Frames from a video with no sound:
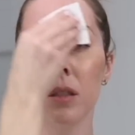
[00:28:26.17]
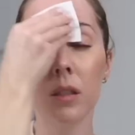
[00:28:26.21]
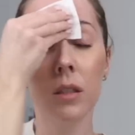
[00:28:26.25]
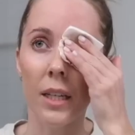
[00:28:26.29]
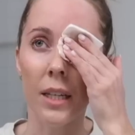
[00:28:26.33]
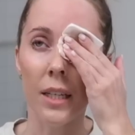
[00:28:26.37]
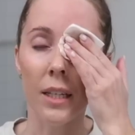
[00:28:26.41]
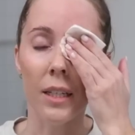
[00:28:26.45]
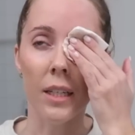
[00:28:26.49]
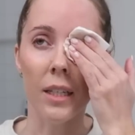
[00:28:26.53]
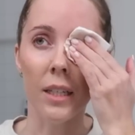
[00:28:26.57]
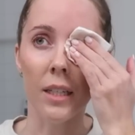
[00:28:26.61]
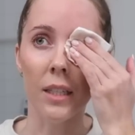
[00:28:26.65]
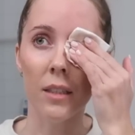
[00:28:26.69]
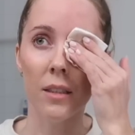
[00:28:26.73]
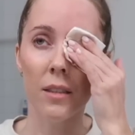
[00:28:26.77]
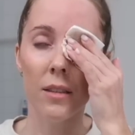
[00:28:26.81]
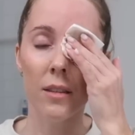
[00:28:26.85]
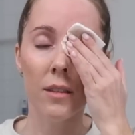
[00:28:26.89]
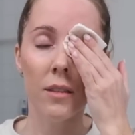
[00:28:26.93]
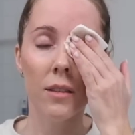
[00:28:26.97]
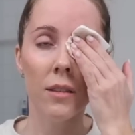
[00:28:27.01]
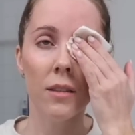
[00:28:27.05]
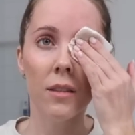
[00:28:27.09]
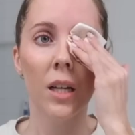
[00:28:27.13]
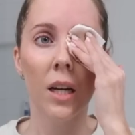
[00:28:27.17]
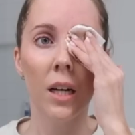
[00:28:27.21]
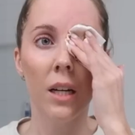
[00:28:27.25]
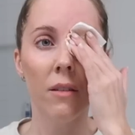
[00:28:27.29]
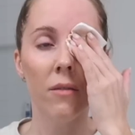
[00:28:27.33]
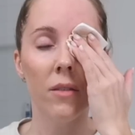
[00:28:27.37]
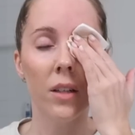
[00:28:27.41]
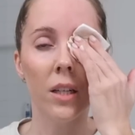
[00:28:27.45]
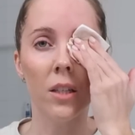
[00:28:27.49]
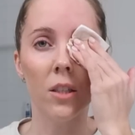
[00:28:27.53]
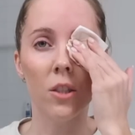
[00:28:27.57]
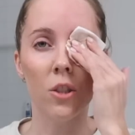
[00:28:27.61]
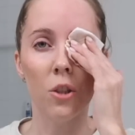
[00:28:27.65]
He needs kind of
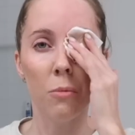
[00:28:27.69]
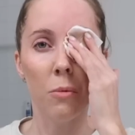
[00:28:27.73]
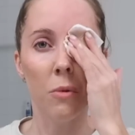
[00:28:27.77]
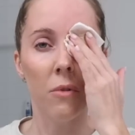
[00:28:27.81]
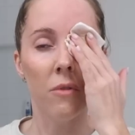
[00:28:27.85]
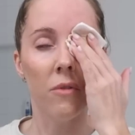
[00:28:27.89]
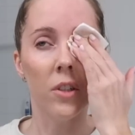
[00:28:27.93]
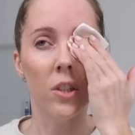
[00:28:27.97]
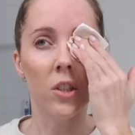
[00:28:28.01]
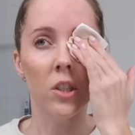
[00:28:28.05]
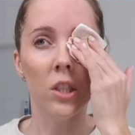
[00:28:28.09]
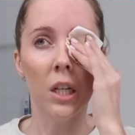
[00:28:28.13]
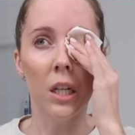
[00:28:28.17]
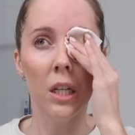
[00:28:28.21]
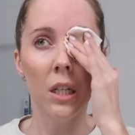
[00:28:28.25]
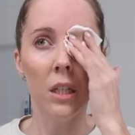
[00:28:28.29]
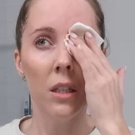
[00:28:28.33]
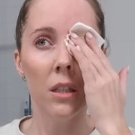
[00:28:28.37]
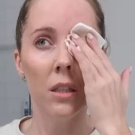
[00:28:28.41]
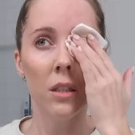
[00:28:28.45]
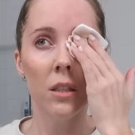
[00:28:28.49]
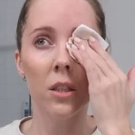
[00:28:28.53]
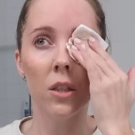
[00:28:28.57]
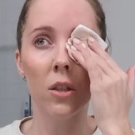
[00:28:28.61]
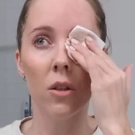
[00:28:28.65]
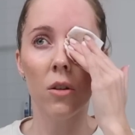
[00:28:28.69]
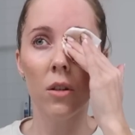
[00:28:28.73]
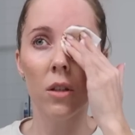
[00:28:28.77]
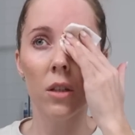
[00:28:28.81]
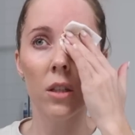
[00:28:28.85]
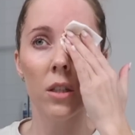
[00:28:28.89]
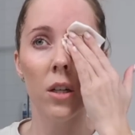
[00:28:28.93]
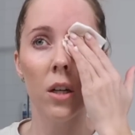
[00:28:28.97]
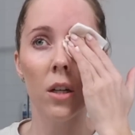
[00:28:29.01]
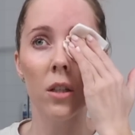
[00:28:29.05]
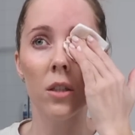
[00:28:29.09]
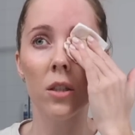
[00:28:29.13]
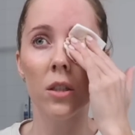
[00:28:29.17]
like supervision to go to the
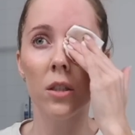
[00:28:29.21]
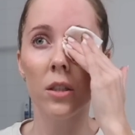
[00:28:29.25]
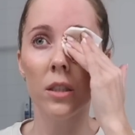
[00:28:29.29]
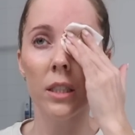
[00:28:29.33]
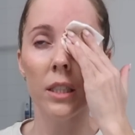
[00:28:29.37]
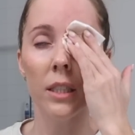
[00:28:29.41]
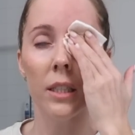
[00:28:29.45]
doctors.